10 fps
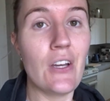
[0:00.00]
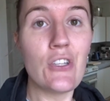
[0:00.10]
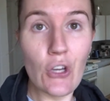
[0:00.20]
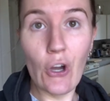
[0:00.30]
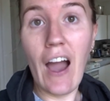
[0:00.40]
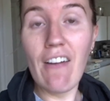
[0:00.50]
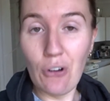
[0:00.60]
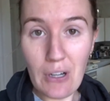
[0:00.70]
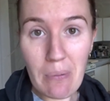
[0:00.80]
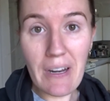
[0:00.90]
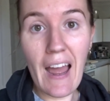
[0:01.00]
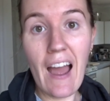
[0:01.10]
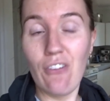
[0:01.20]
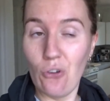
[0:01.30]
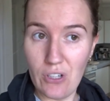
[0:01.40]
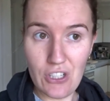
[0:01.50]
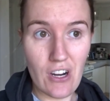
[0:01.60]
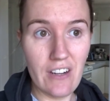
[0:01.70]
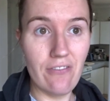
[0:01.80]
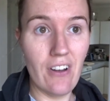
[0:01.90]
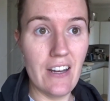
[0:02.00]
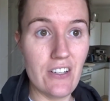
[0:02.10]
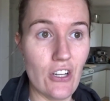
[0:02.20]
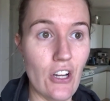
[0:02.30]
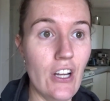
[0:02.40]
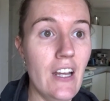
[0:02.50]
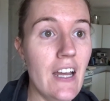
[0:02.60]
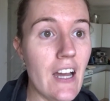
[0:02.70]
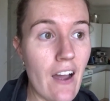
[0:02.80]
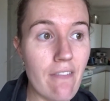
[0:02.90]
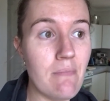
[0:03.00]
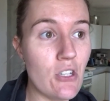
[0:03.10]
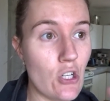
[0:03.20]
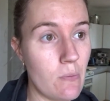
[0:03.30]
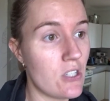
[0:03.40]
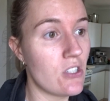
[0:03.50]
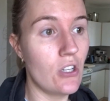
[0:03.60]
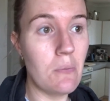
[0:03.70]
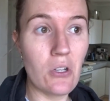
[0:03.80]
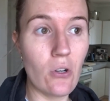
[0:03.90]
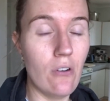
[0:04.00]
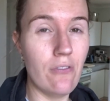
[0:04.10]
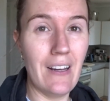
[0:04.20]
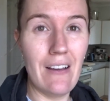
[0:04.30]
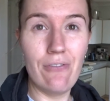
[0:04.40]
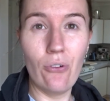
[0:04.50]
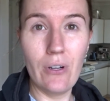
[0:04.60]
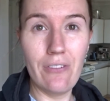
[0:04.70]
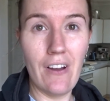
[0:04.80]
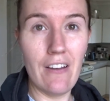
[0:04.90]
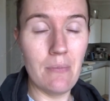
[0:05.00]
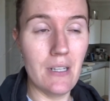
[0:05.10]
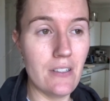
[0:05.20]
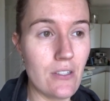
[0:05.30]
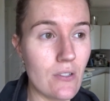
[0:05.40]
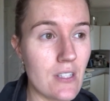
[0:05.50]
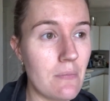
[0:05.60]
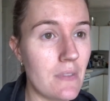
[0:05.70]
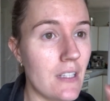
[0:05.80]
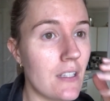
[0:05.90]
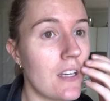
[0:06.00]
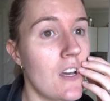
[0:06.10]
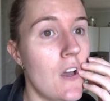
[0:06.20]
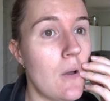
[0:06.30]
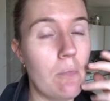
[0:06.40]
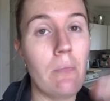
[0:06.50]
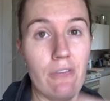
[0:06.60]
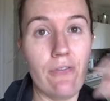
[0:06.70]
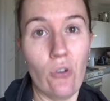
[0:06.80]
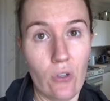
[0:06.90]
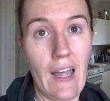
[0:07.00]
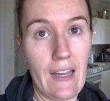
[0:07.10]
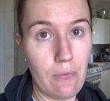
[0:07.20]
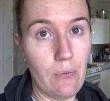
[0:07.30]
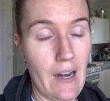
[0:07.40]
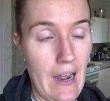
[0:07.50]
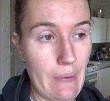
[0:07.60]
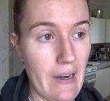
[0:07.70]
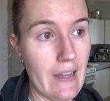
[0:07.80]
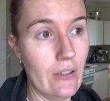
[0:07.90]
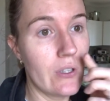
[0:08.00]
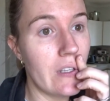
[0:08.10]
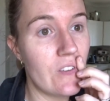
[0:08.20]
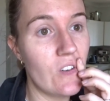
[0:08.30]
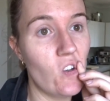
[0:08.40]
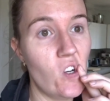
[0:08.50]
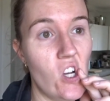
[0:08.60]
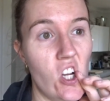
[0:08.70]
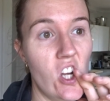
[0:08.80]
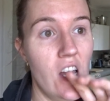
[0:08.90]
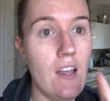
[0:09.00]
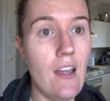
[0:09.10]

So I've already been out, I've already tried to find her. I'm assuming she's only been gone for like 45 minutes or something before, like when I went out looking for her,